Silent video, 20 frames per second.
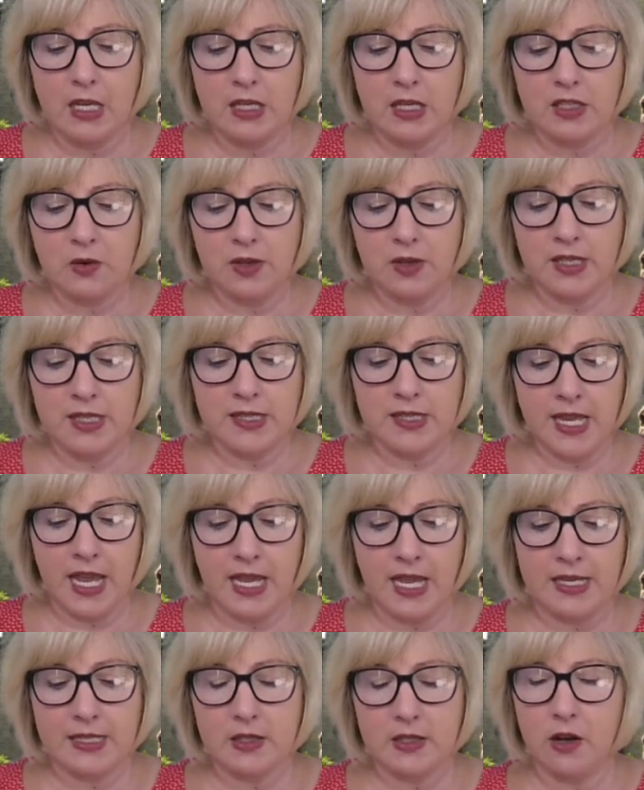So at this
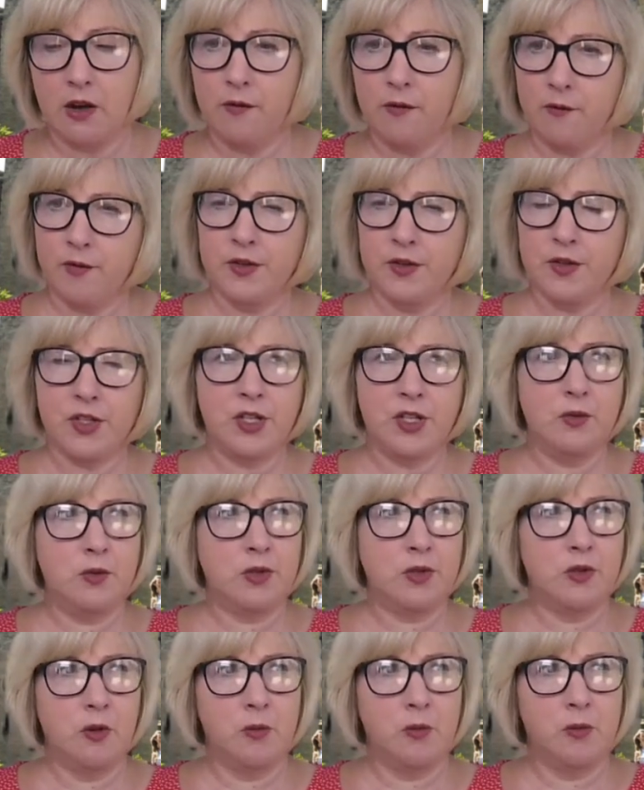case conference you
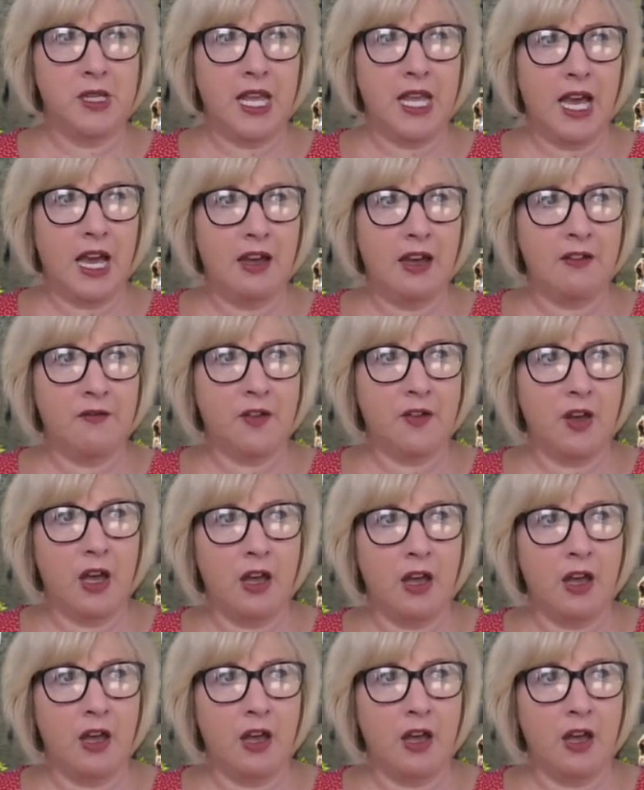would normally have